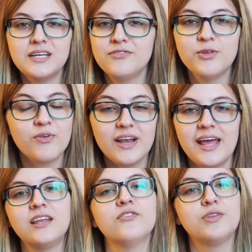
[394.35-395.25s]
If you've read
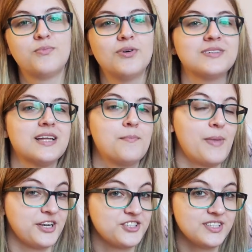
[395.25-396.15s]
any of the books I
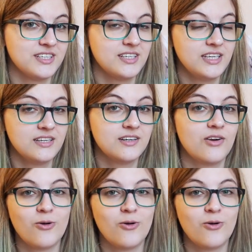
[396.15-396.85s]
mentioned here,